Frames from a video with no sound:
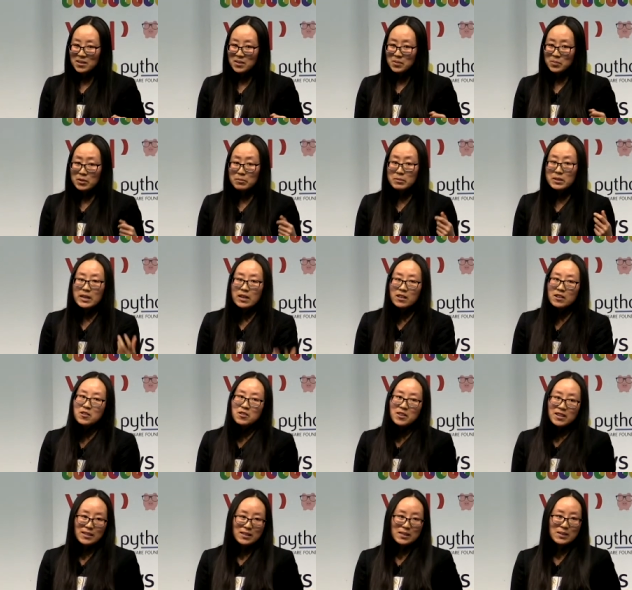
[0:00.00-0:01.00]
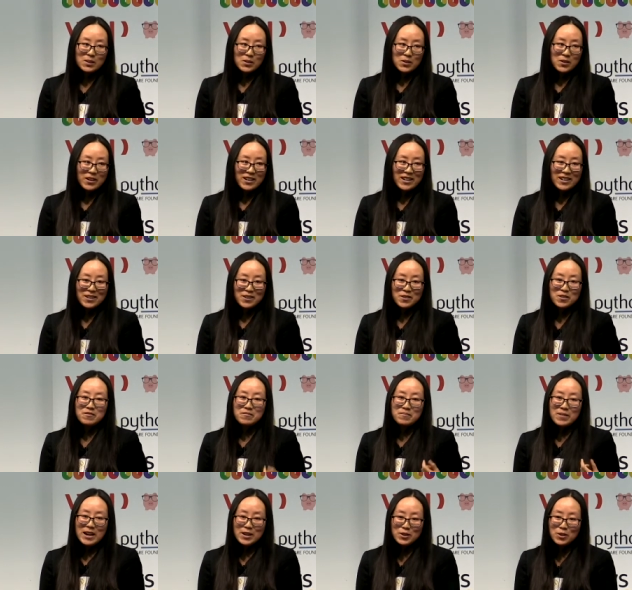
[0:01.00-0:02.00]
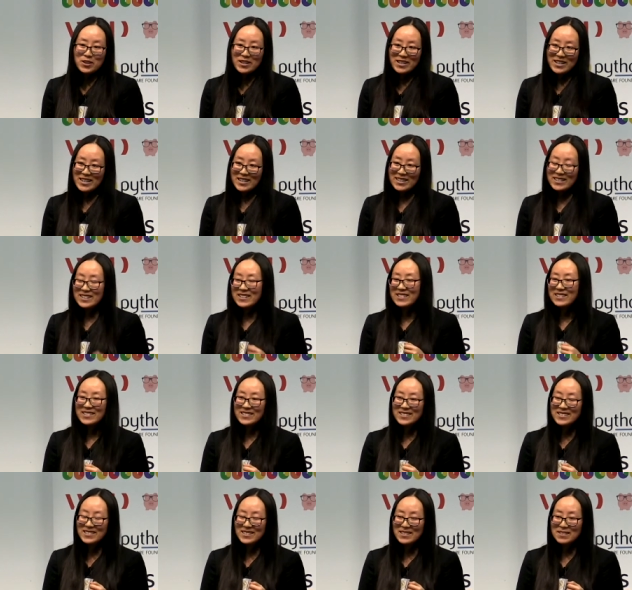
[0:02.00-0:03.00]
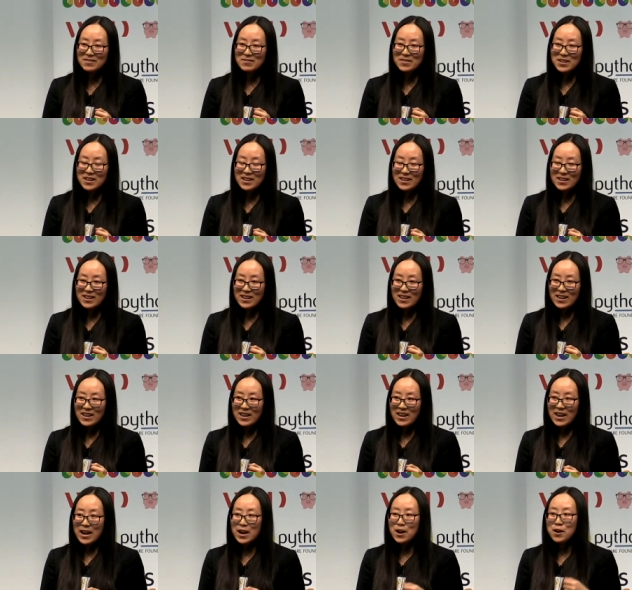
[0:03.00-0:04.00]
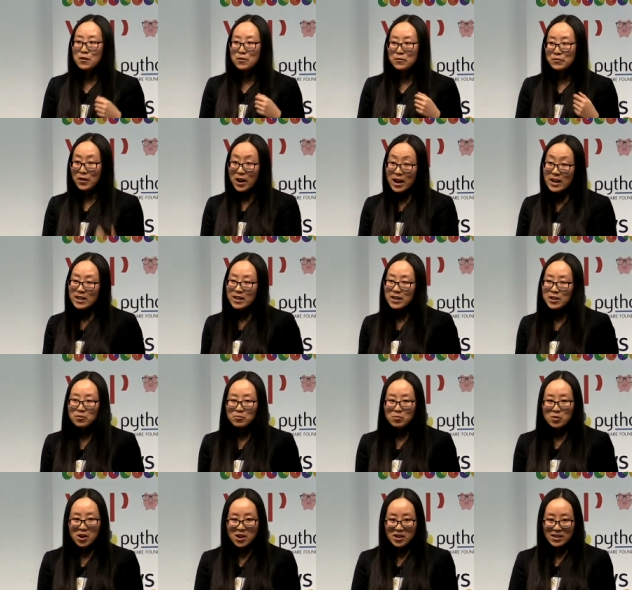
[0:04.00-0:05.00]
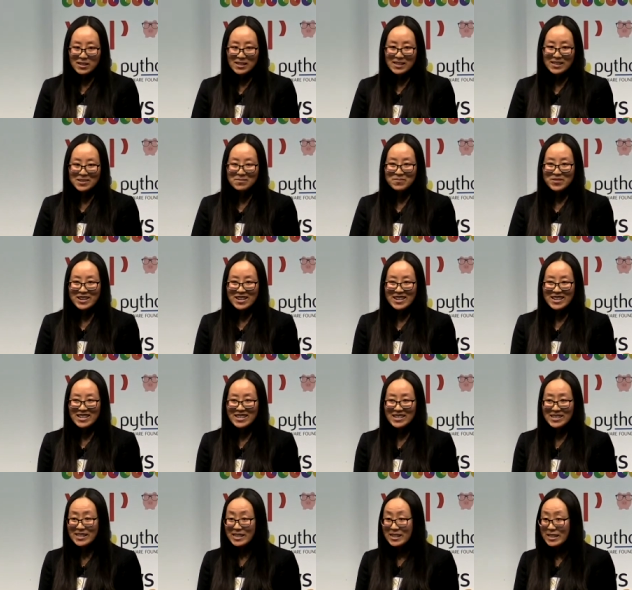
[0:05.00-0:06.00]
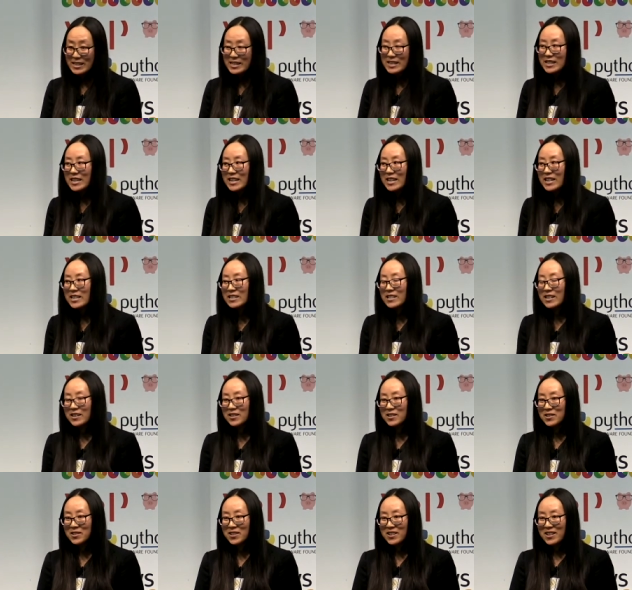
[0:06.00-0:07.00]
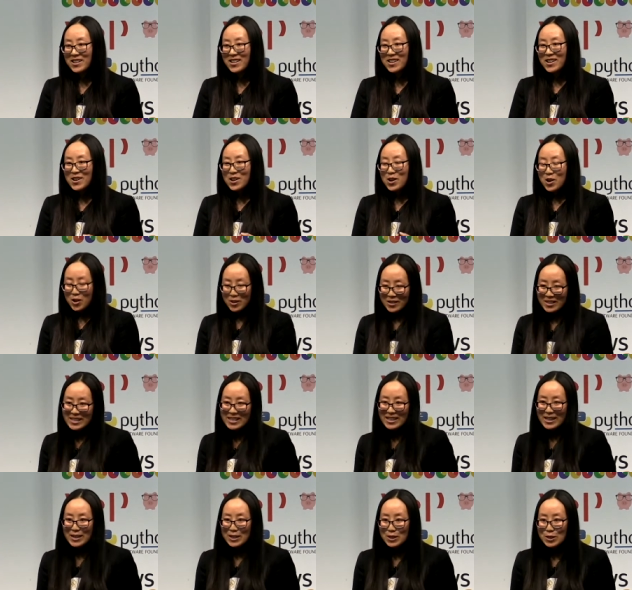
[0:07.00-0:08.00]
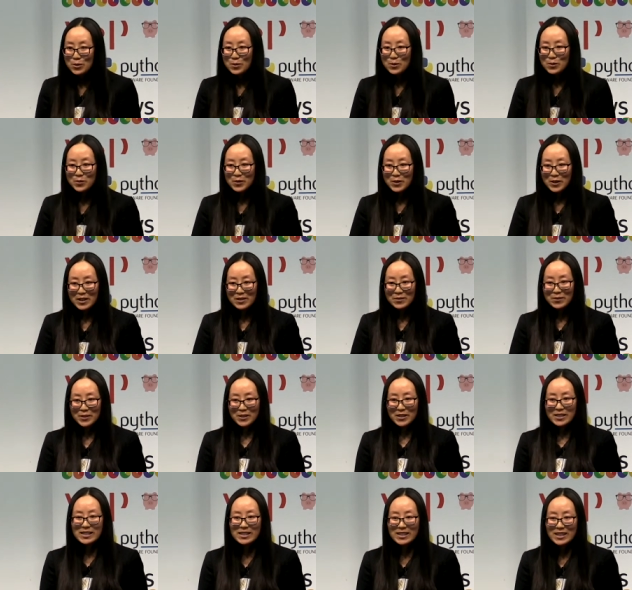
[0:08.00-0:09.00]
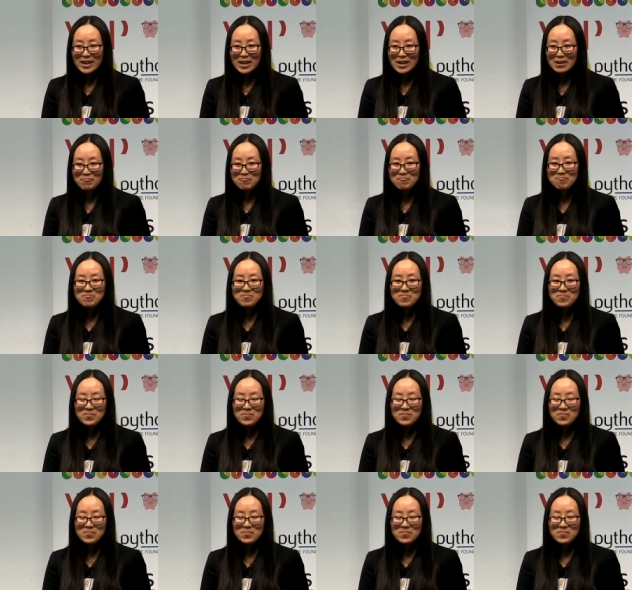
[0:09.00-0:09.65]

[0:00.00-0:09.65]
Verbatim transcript: So when I'm telling you that story, you're imagining how frightening it was to be 16 and on stage for the very first time.